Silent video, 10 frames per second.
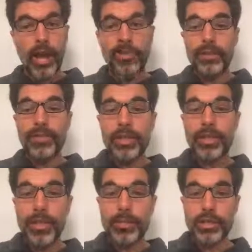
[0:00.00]
These
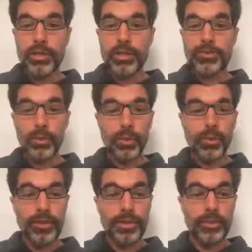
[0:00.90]
featured images
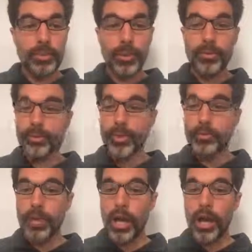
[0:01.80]
for the different posts on the
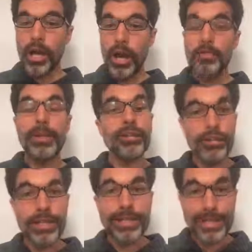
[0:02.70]
blog are
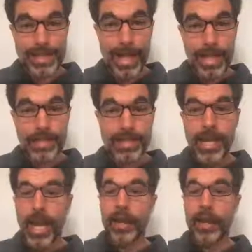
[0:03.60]
Pinterest sized.